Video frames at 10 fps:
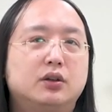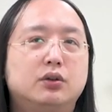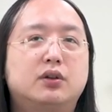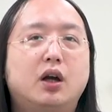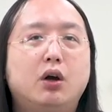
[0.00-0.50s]

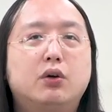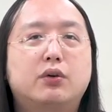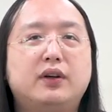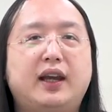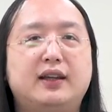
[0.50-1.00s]
to
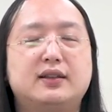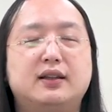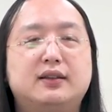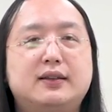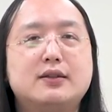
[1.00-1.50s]
co-create
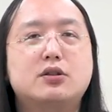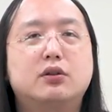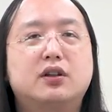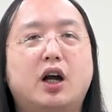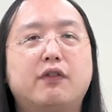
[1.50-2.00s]
a
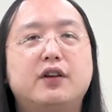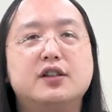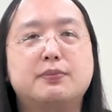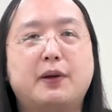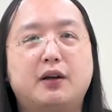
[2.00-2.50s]
digital
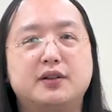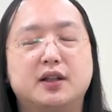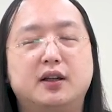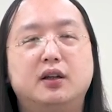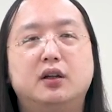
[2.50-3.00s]
governance
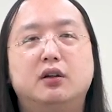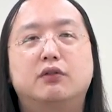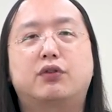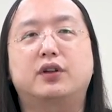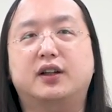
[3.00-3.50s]
paradigm
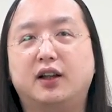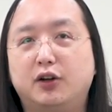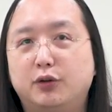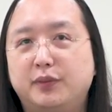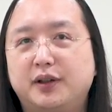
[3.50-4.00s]
for the
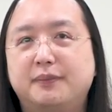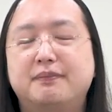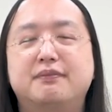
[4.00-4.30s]
globe.